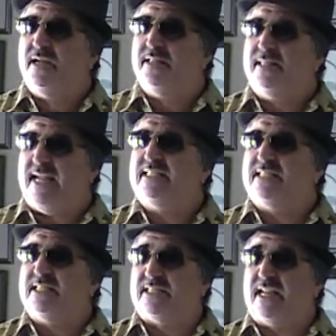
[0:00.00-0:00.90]
That's
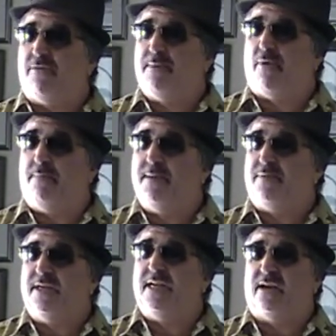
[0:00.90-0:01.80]
the scary part people
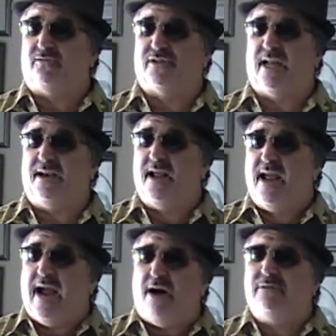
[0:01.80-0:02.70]
need to understand.
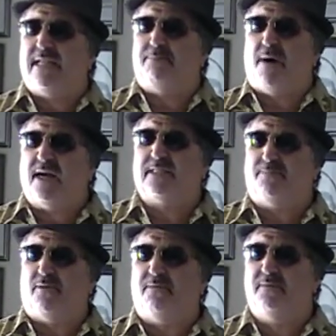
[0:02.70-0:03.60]
How is that
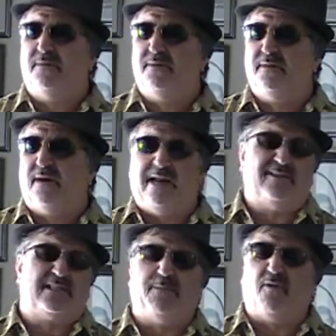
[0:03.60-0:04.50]
possible? I know
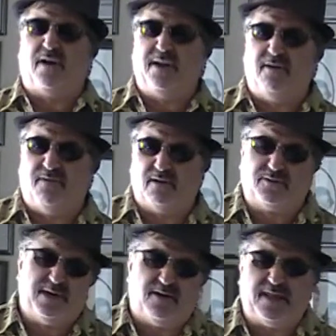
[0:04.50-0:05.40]
some are illegal votes.
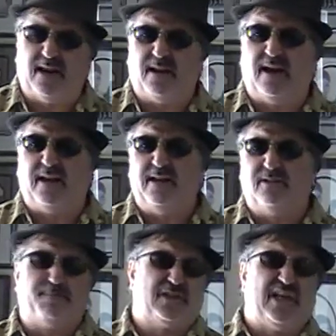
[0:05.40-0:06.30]
We know that. A lot of illegal,
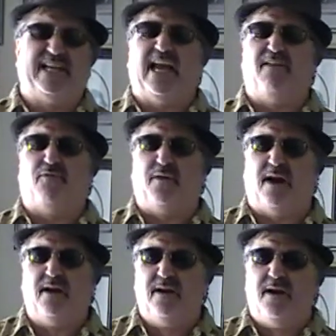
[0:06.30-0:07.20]
especially in California.
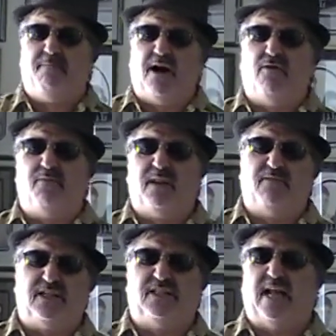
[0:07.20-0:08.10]
My home,
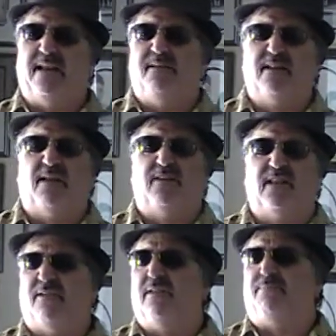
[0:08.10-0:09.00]
lovely state. Lovely,
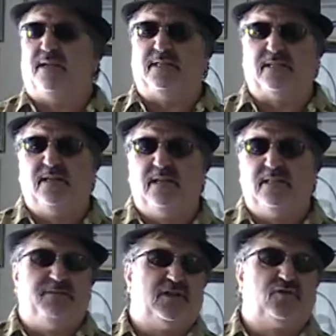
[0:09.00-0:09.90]
lovely place.
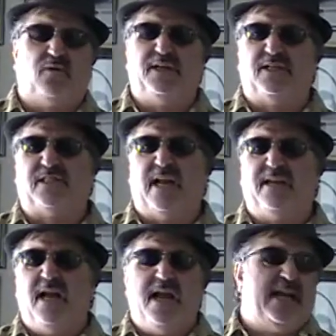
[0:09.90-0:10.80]
They've destroyed this state.
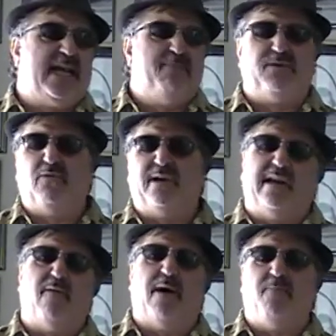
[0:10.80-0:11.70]
And they keep doing it.
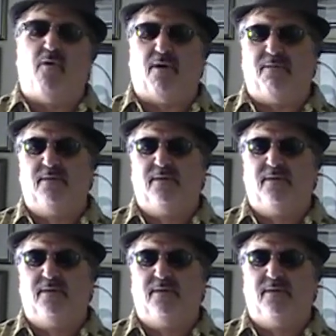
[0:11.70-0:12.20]
They want more.